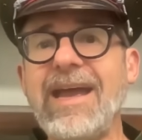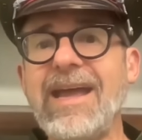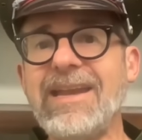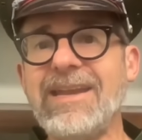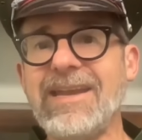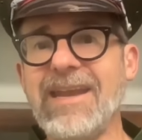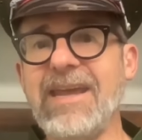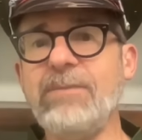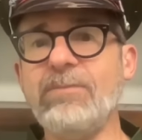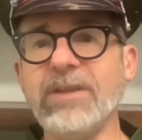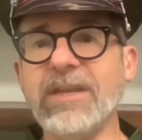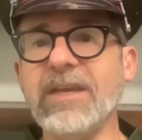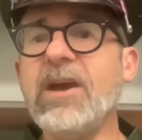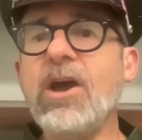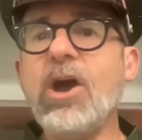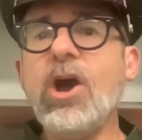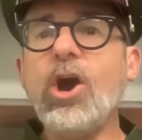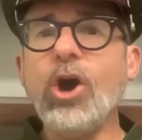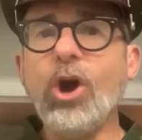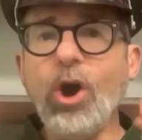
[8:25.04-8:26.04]
namely,
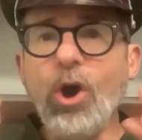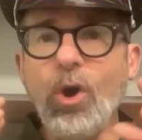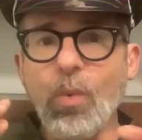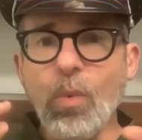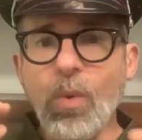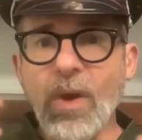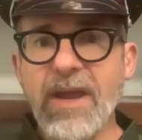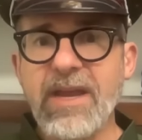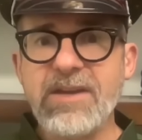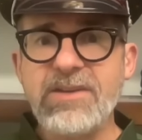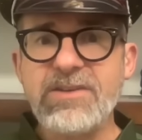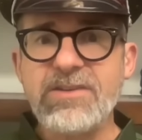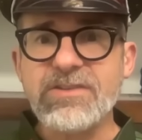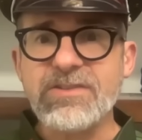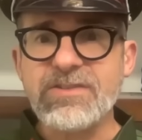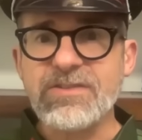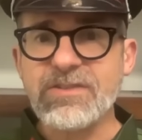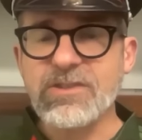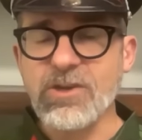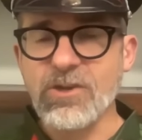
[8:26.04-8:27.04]
a way to
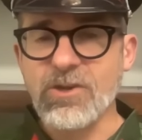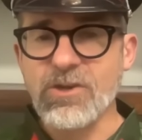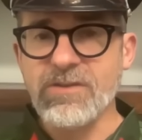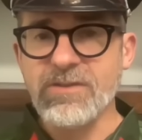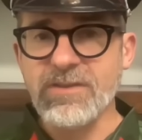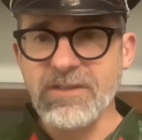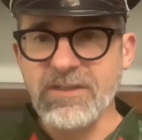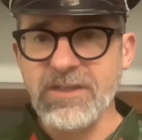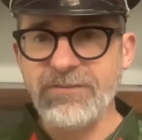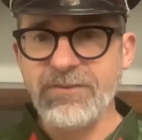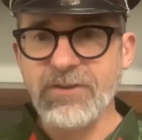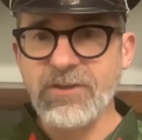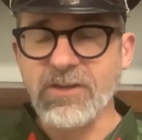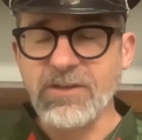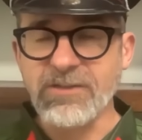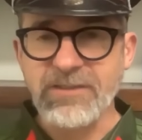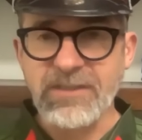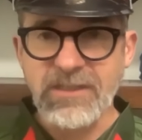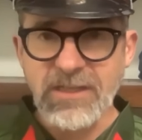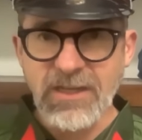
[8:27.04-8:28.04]
skirt the
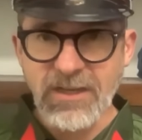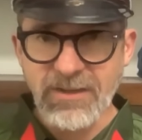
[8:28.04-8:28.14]
difficulty